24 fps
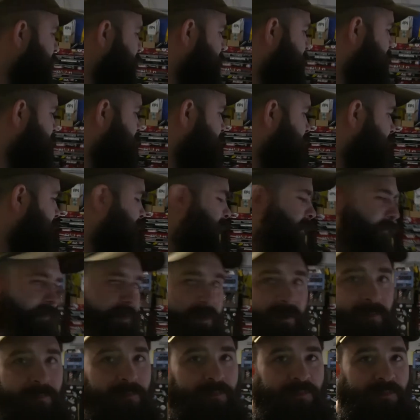I have a
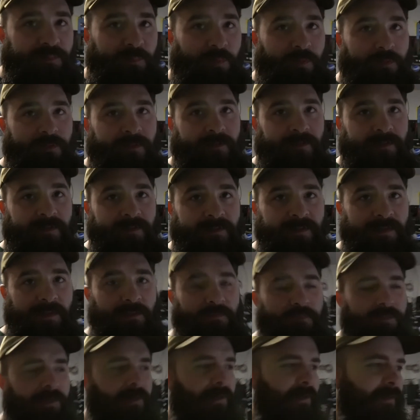couple small things that I
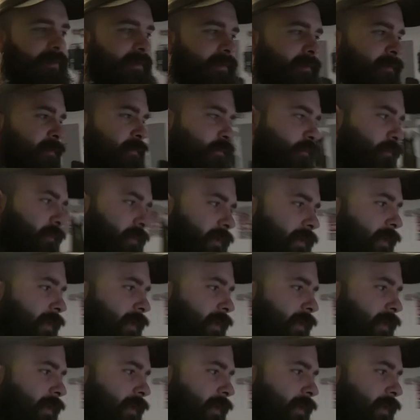want to get done to it